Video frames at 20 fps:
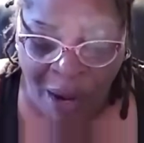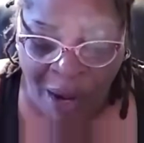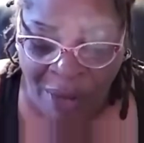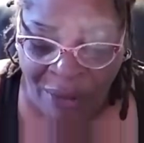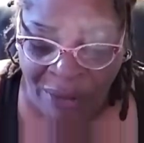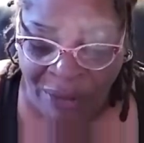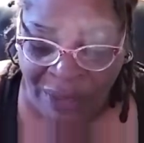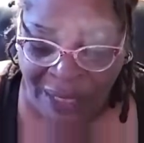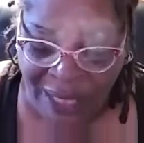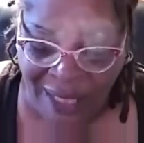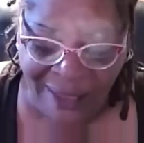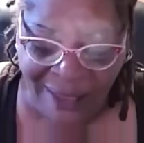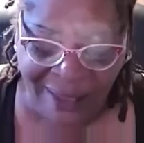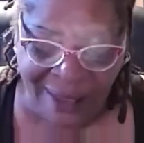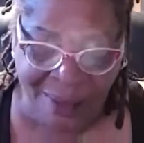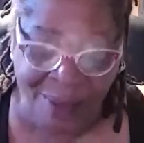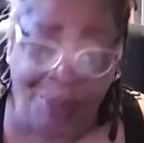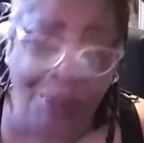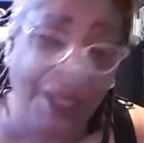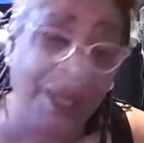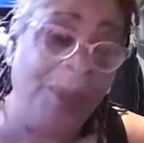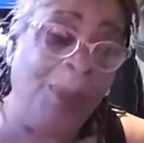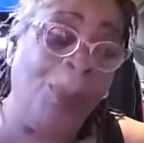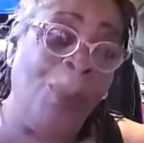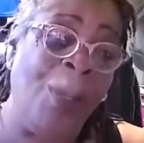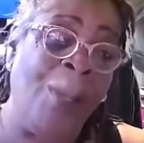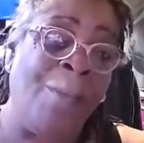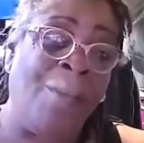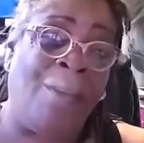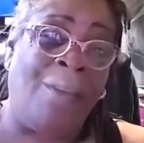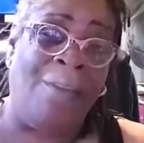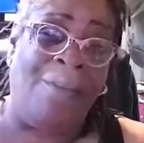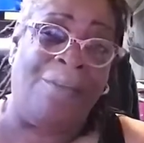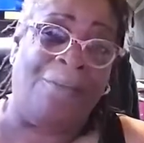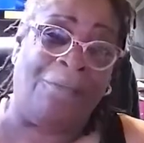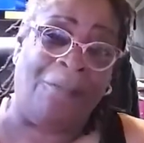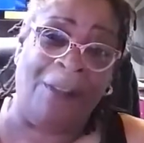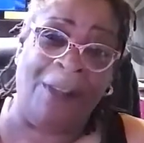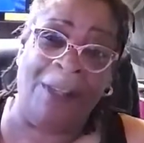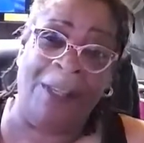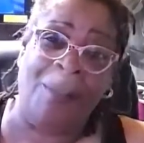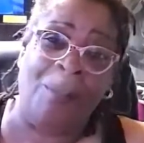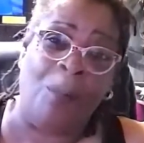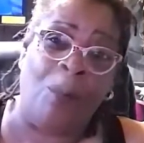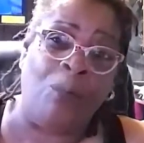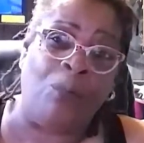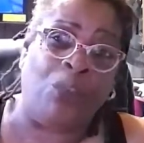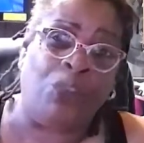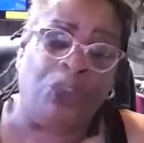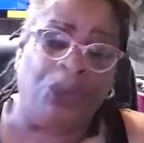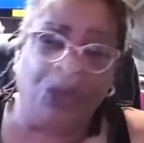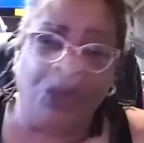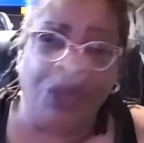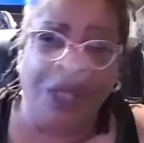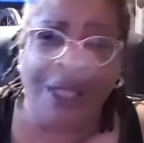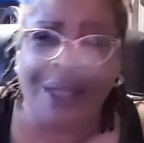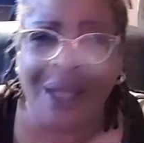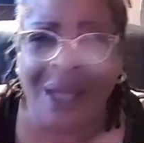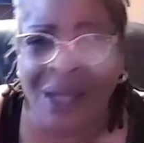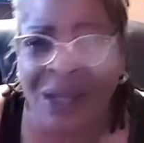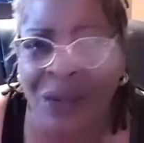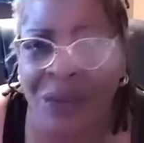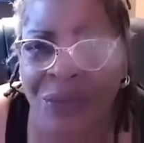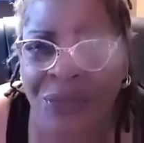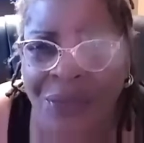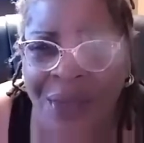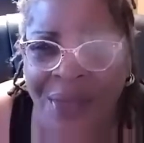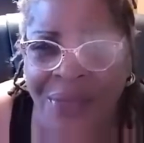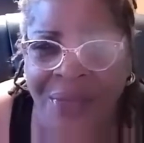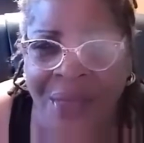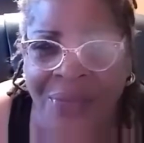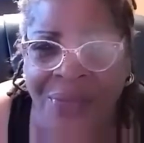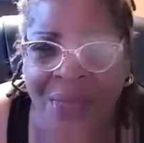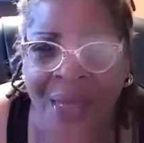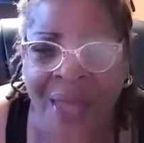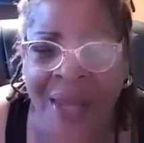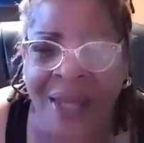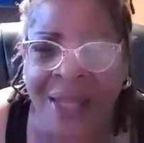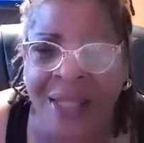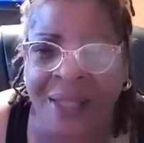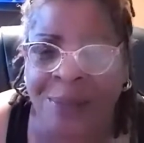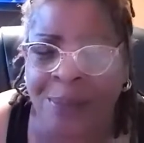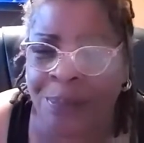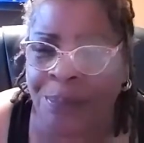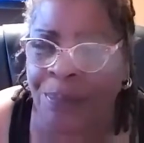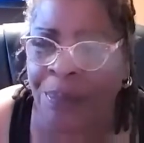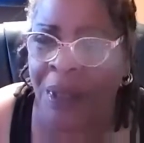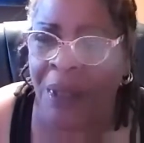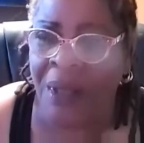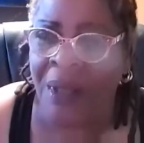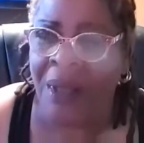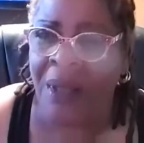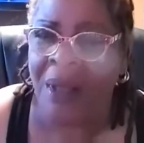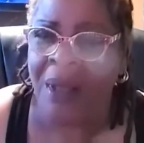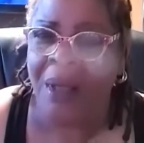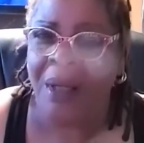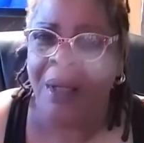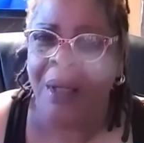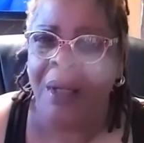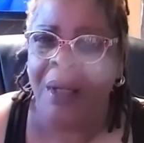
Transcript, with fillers: to go around chasing people and confronting them on streets, you think that that is